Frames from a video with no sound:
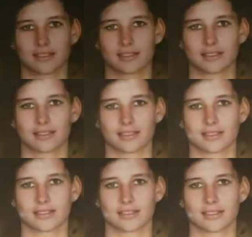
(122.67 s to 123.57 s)

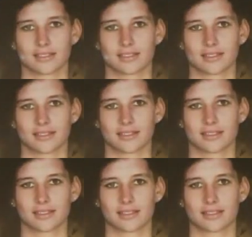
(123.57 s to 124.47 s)

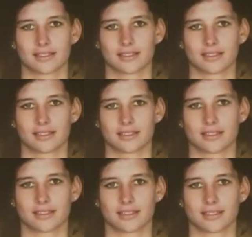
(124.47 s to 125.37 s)

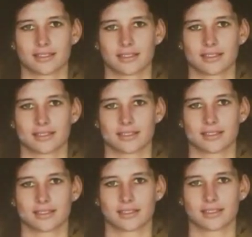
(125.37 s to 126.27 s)
[no speech]